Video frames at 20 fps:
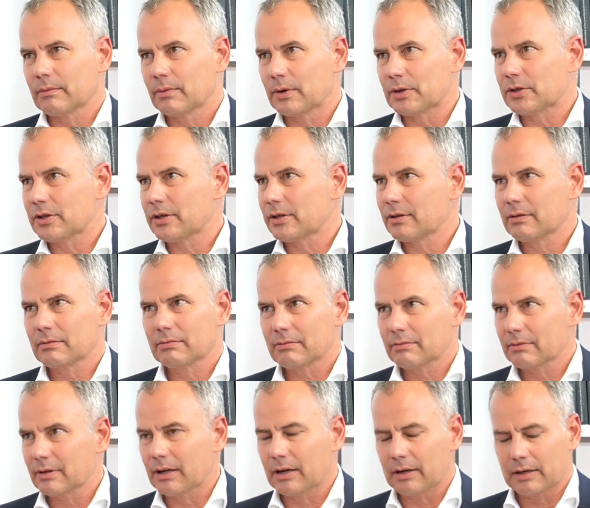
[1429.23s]
which
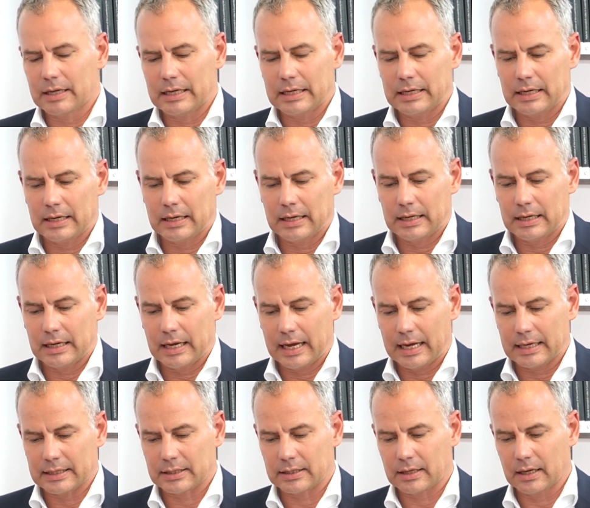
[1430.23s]
yeah, he, he
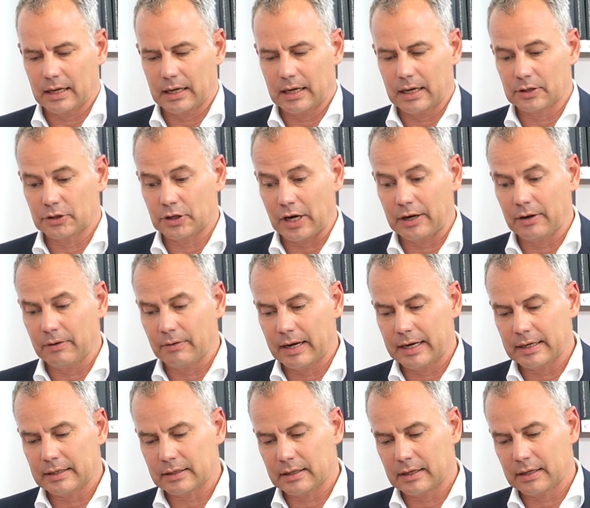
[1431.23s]
has uh,
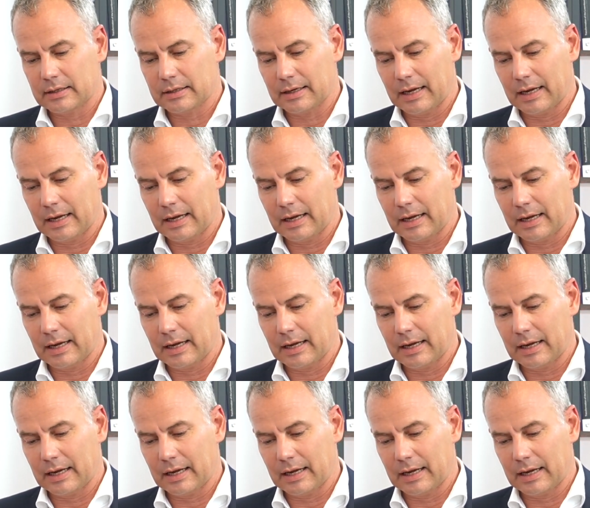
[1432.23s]
generated.